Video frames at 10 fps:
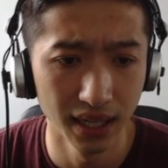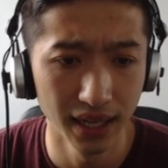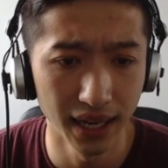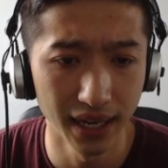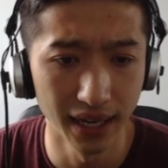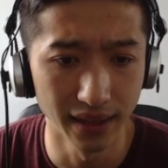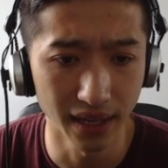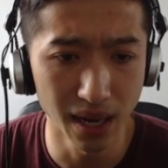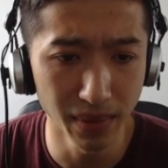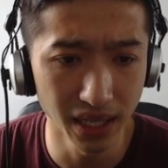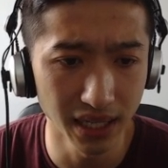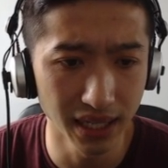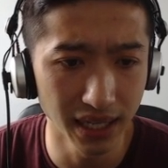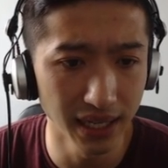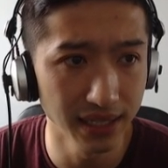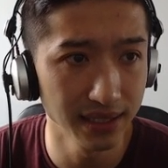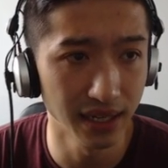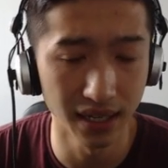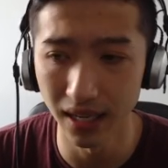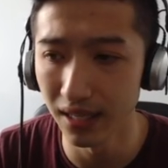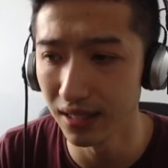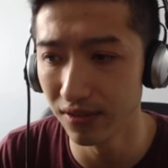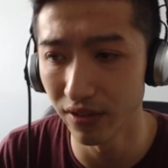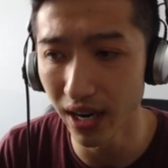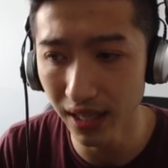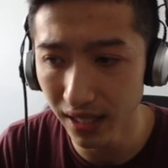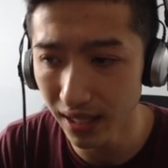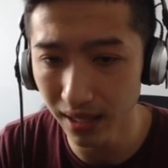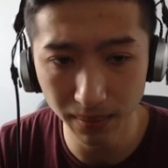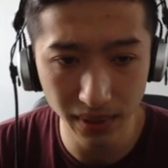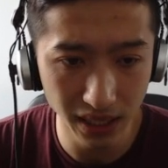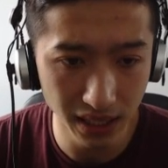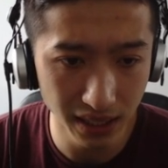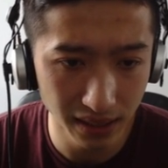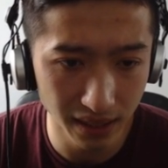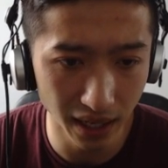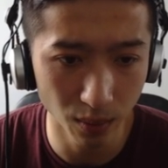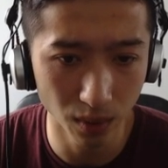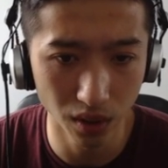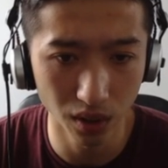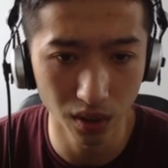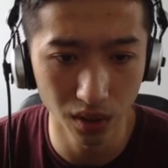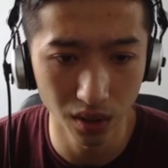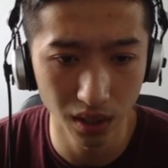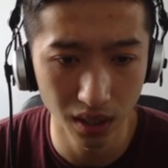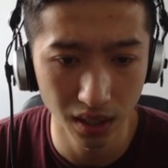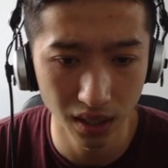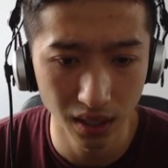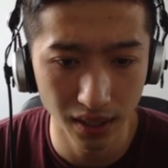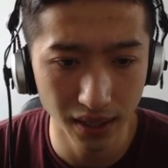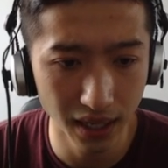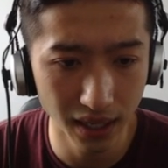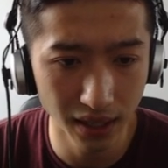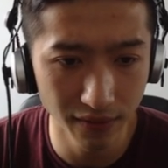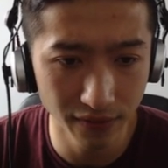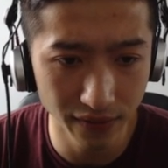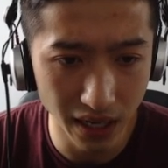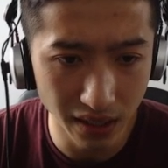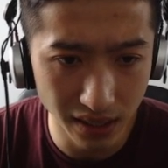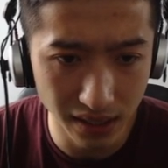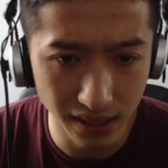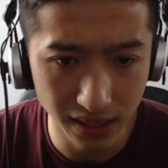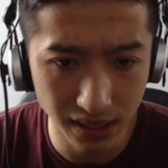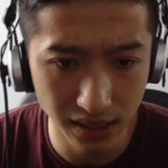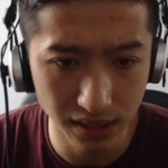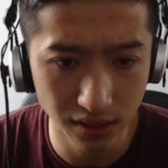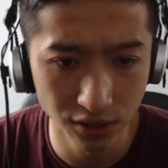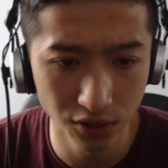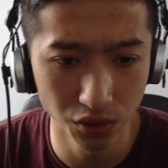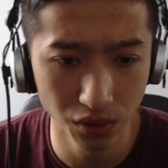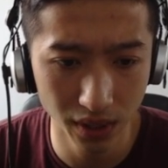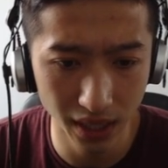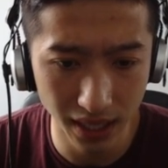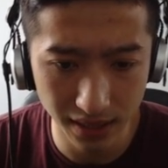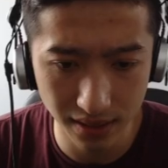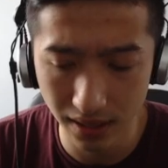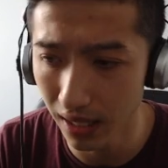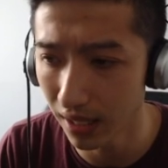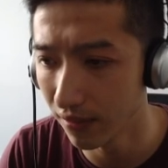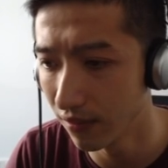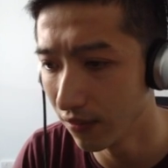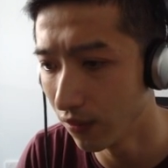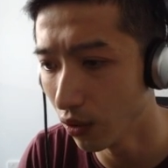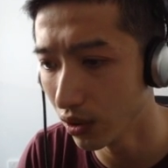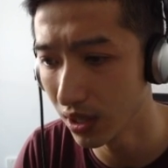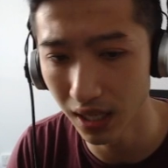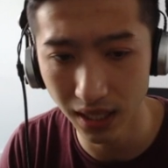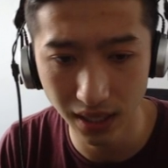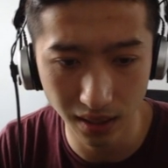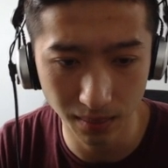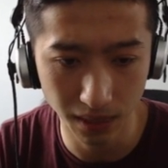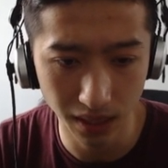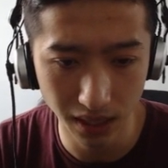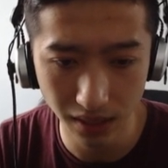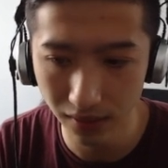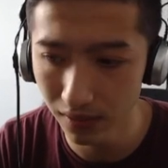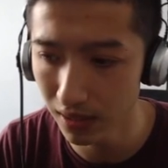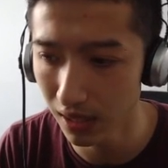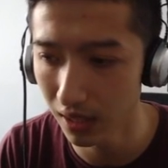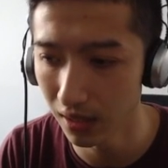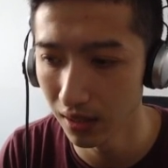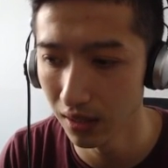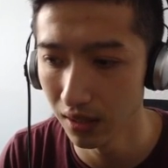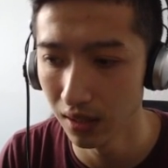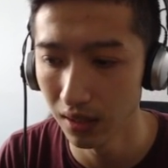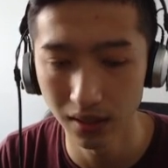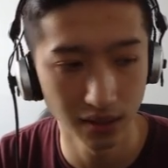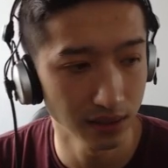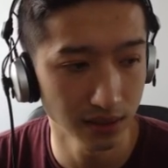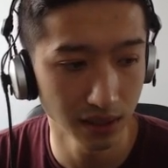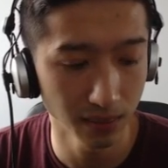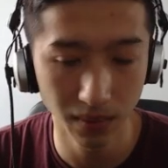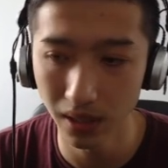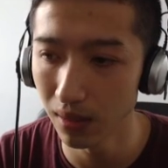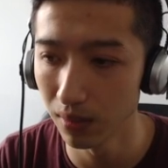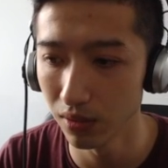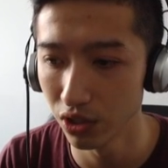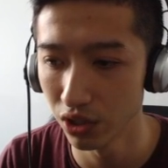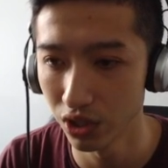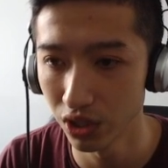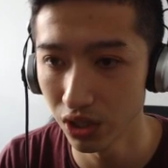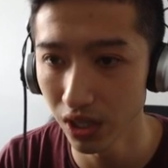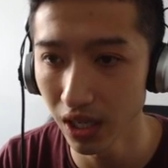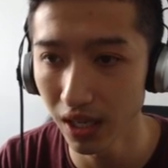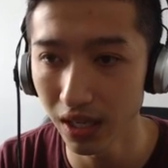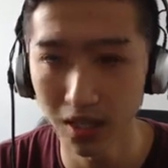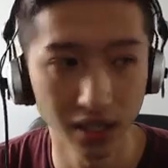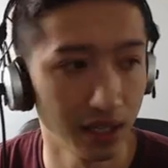The company is an Israeli company. They were founded in 2014, I believe. So just let me double check.